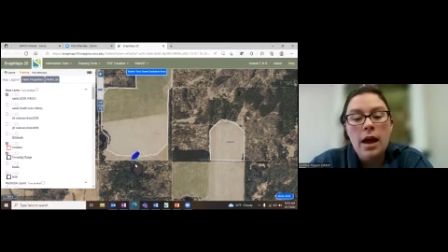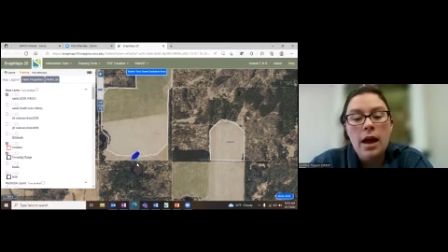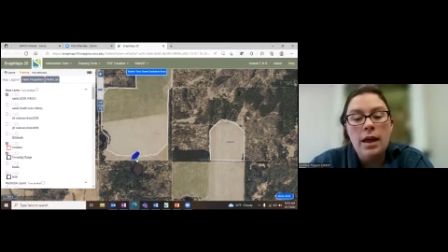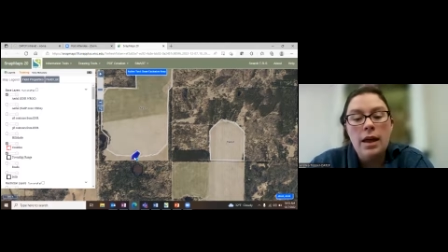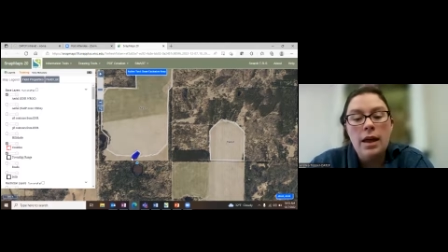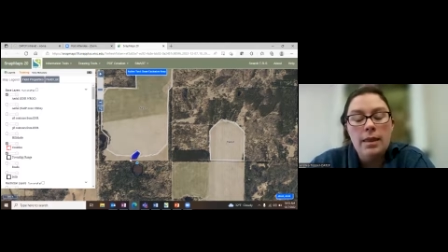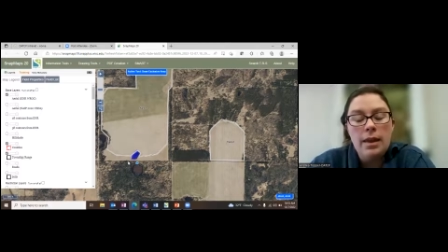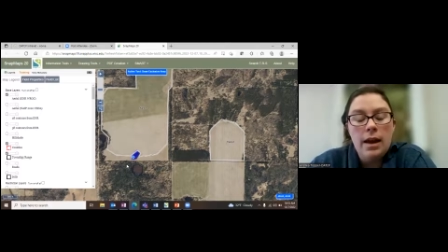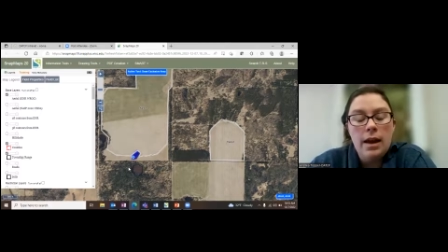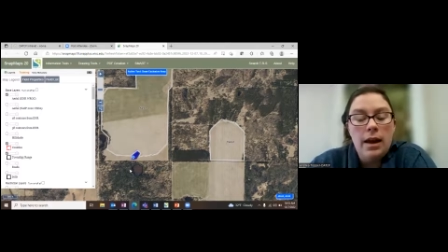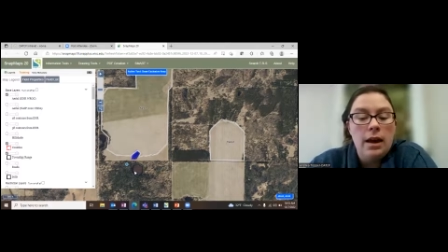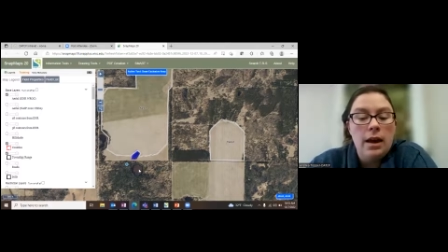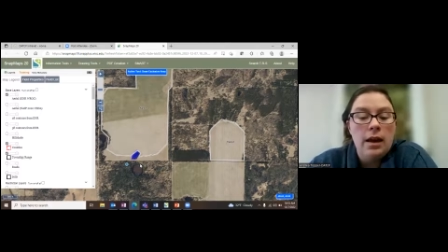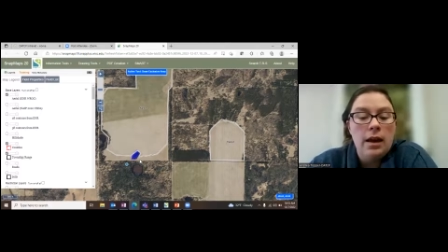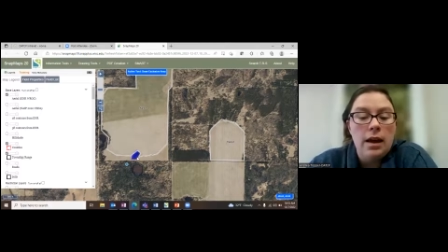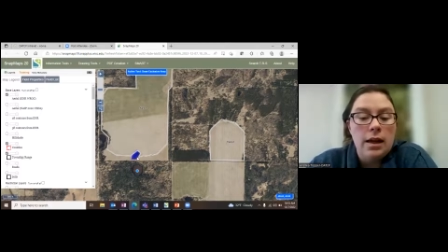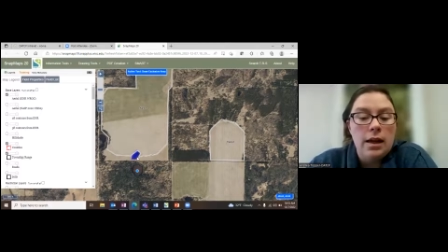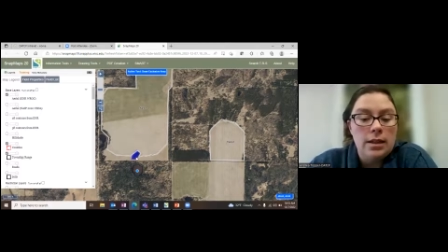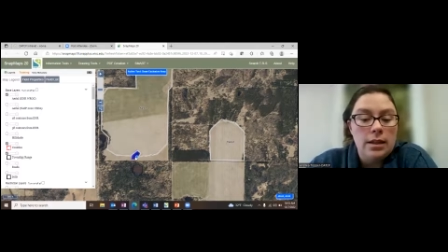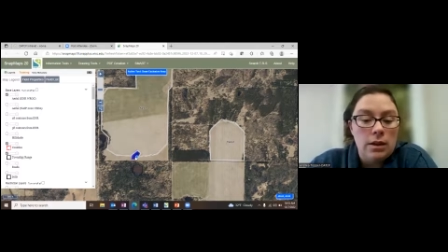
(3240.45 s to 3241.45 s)
and then
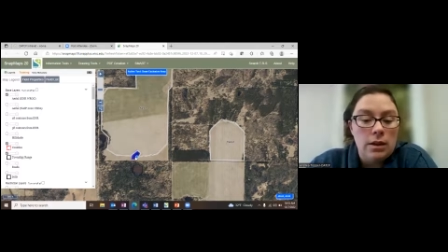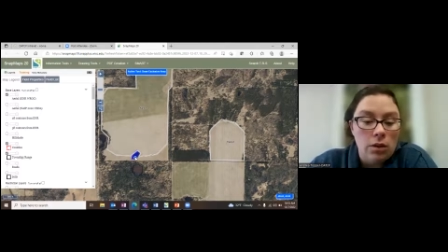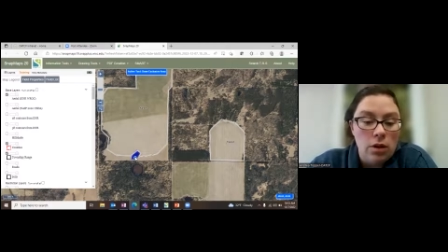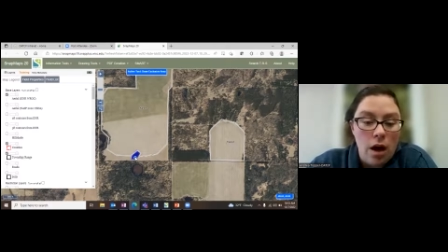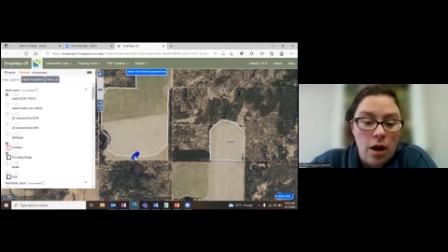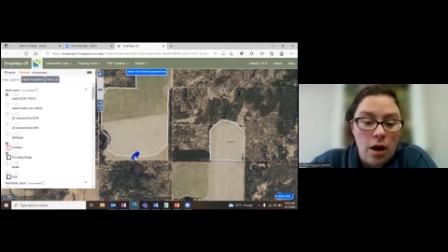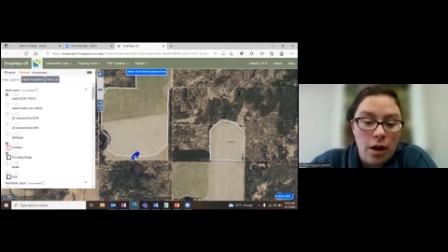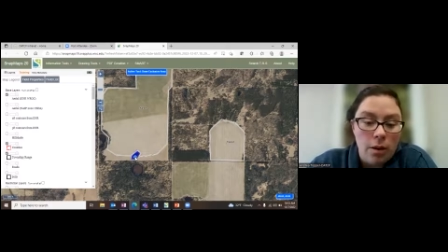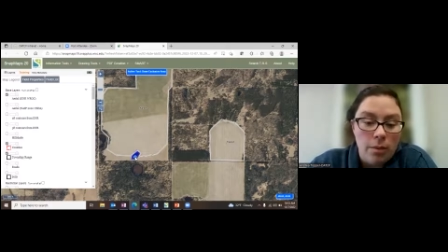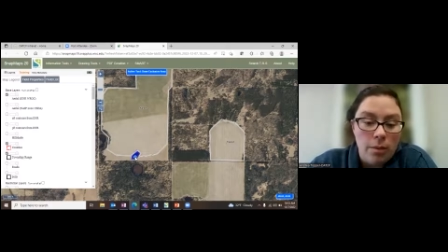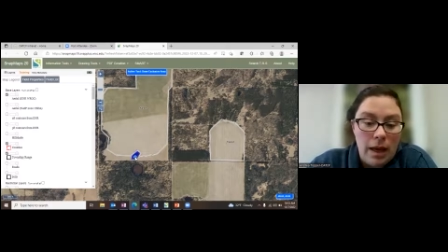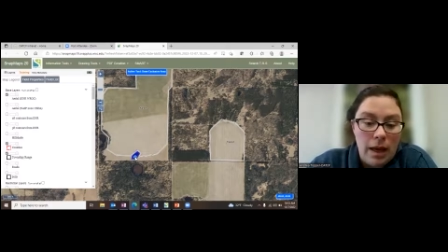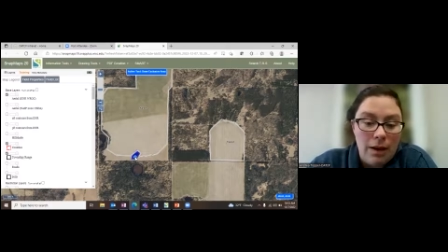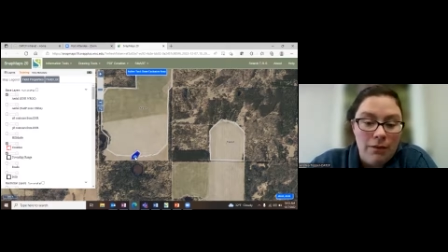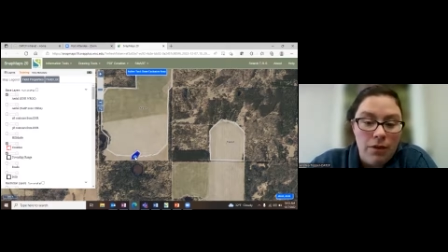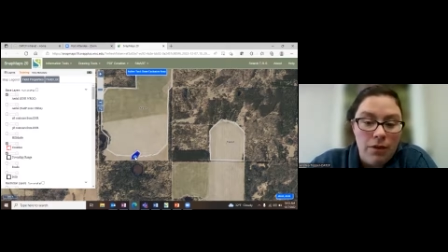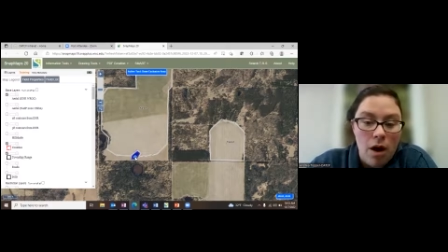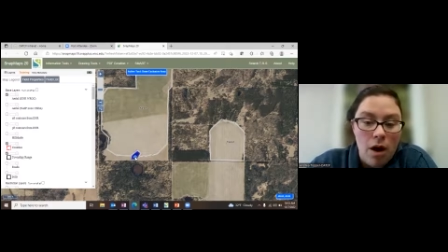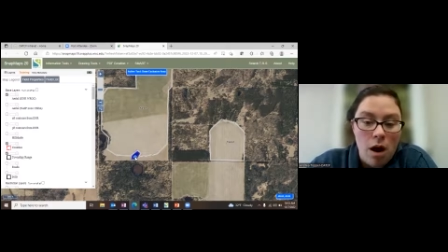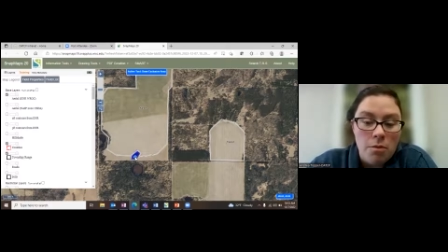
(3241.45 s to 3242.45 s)
it's no longer being
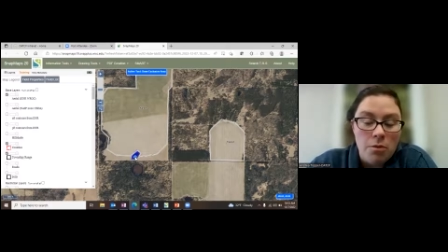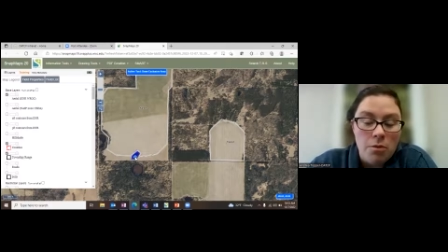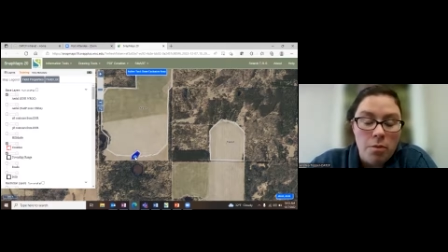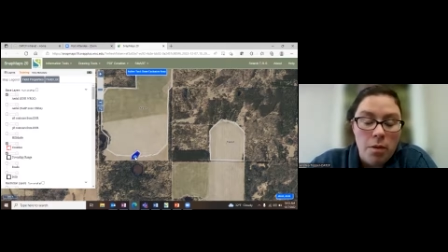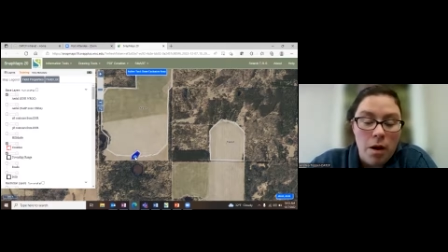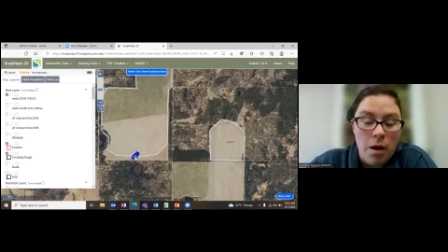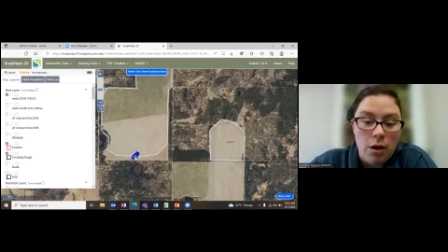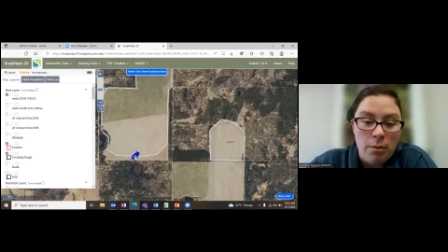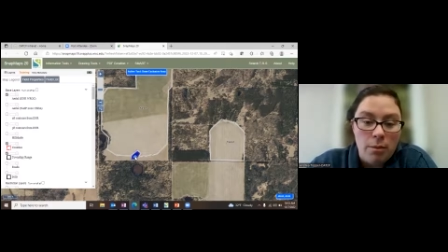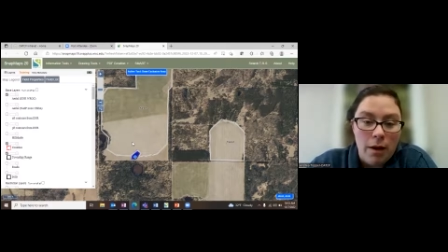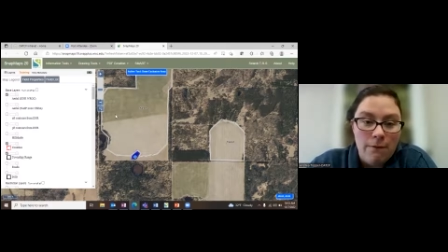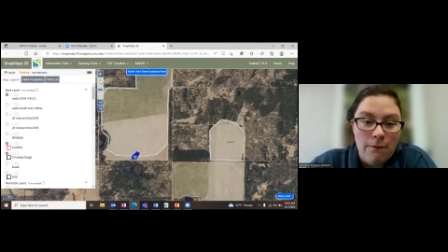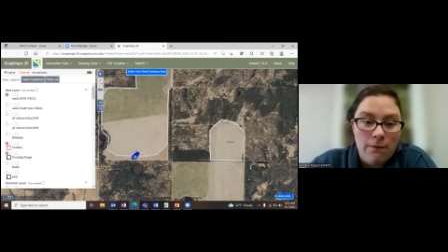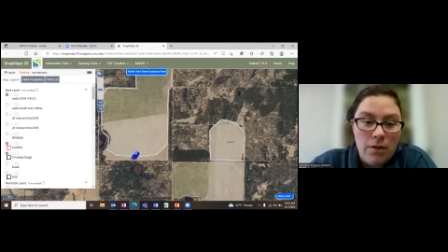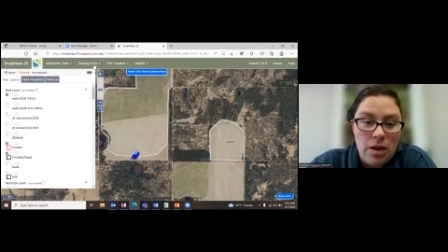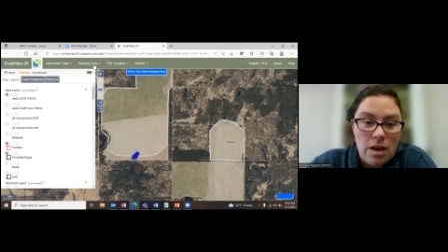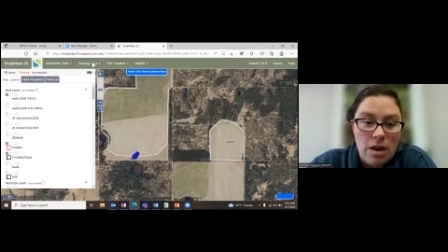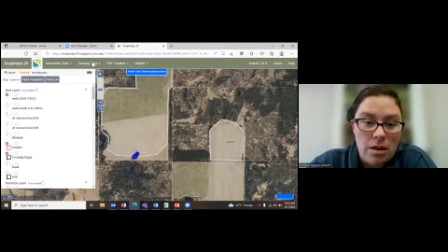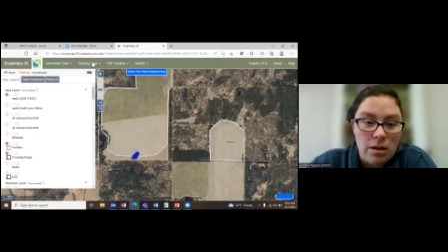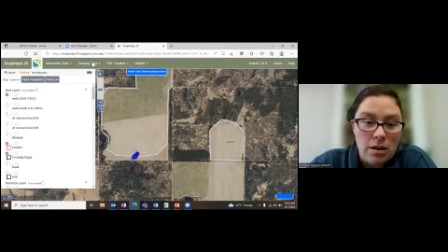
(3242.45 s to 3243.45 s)
farmed or part of my
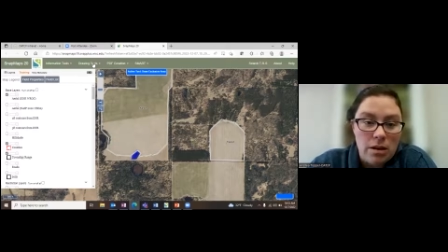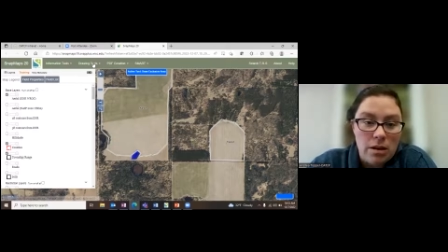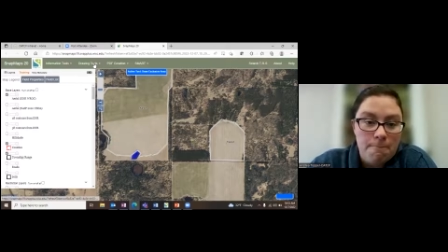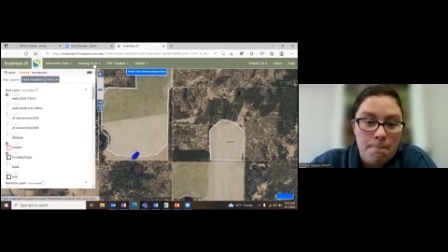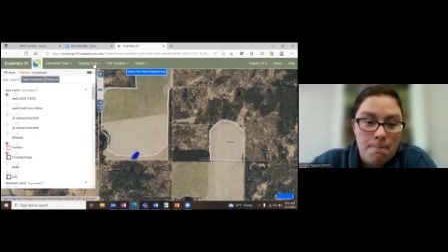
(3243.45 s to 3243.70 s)
field.